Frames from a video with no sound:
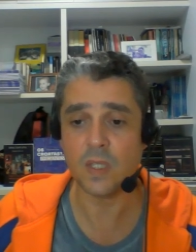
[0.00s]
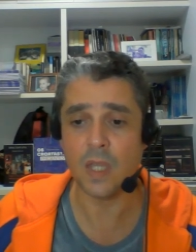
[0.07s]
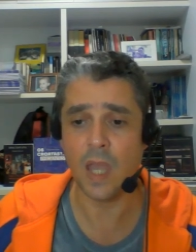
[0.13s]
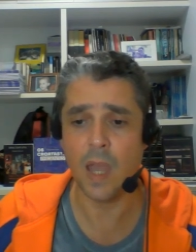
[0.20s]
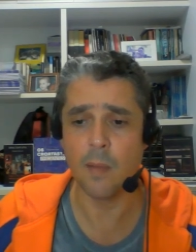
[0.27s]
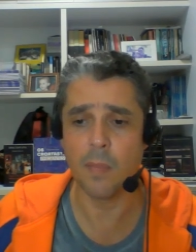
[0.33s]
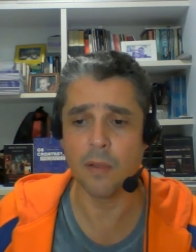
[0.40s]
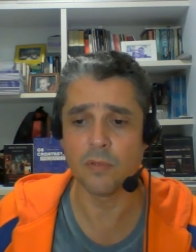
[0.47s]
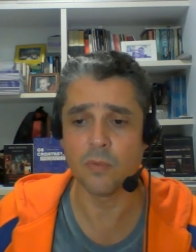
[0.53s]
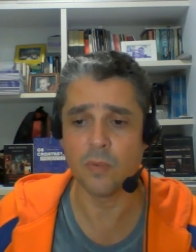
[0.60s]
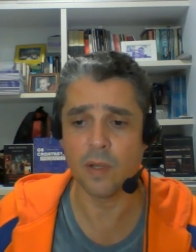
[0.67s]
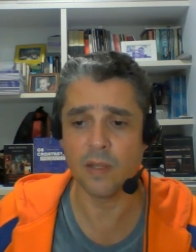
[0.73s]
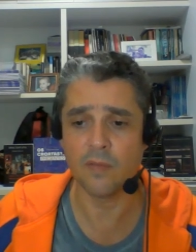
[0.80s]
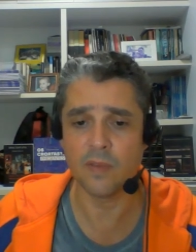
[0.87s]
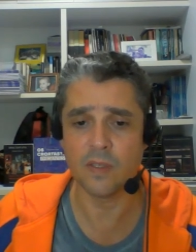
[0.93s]
about
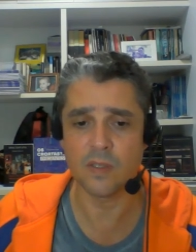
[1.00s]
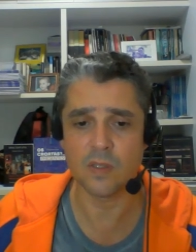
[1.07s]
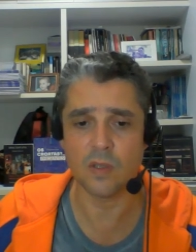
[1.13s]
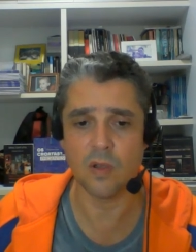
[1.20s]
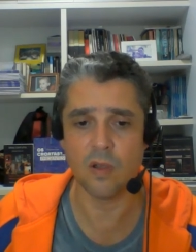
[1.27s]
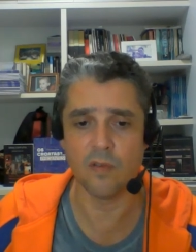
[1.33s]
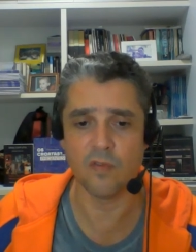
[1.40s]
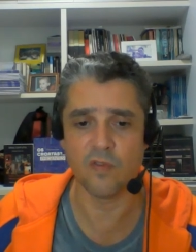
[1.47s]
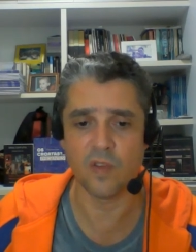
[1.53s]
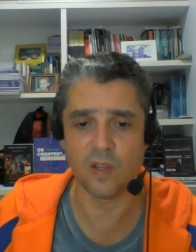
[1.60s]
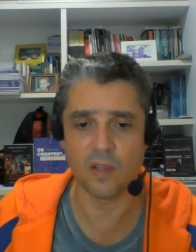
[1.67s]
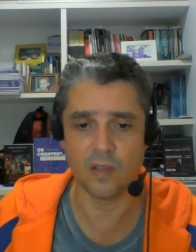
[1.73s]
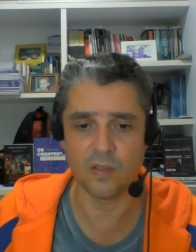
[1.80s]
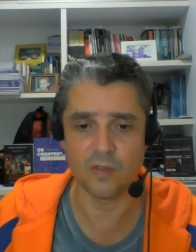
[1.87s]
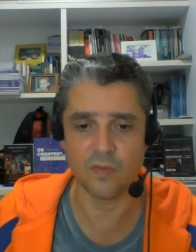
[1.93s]
relevance of
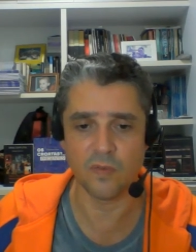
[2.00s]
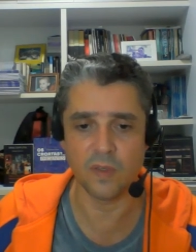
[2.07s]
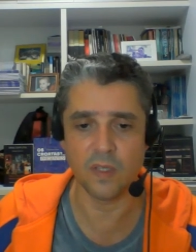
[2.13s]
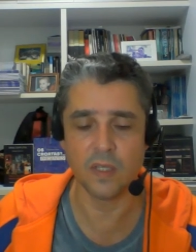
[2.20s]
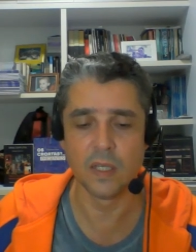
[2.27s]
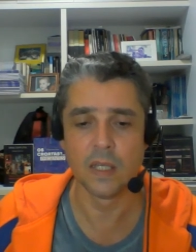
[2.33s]
philosophy